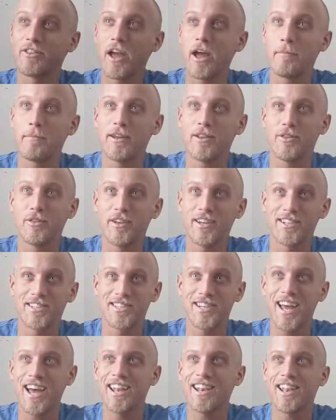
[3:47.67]
I mean,
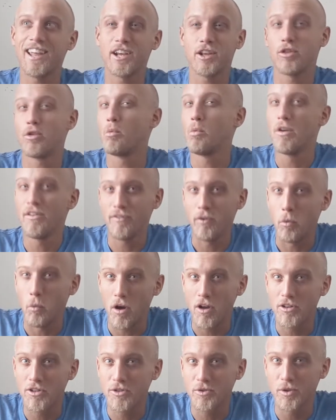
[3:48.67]
it's not like the Wolf of
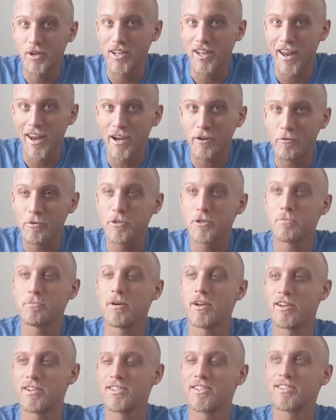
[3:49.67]
Wall Street language,
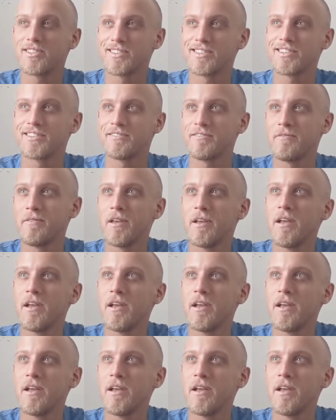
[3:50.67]
but it's,